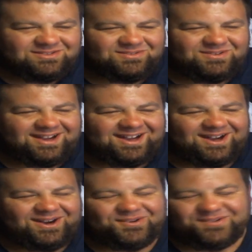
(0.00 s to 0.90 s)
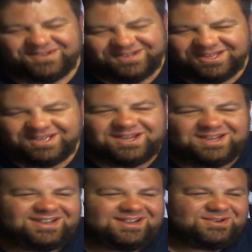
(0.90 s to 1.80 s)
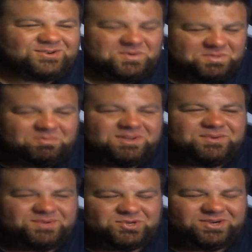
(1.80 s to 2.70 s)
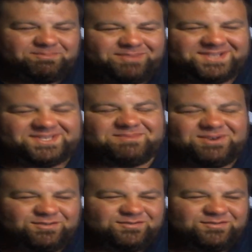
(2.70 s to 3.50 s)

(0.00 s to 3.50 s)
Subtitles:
Wow. Of course, Blue would try and piss him off.